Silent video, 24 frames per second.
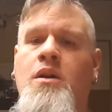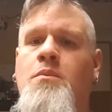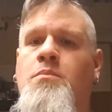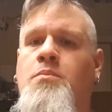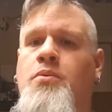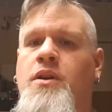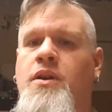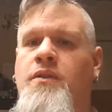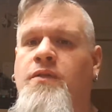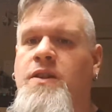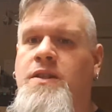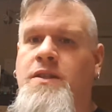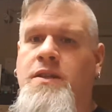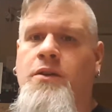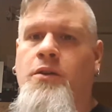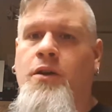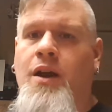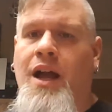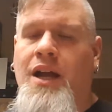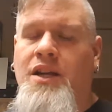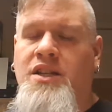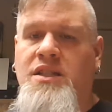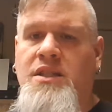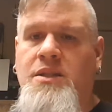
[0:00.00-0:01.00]
previous
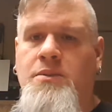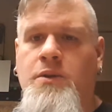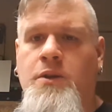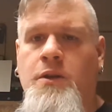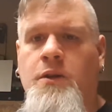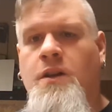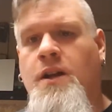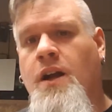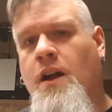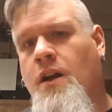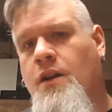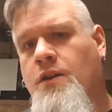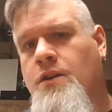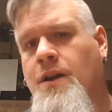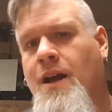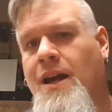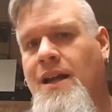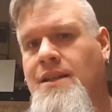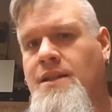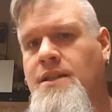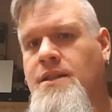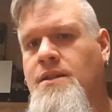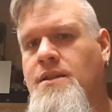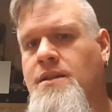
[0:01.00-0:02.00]
interactions with your character
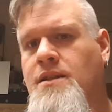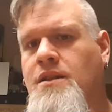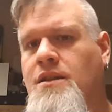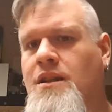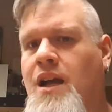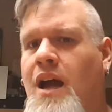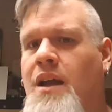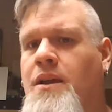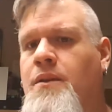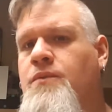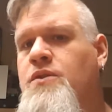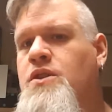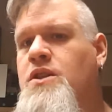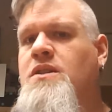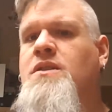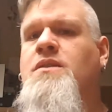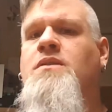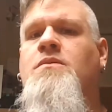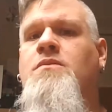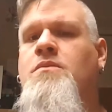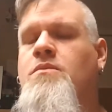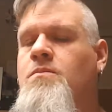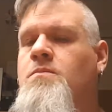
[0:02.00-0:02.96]
and kind of just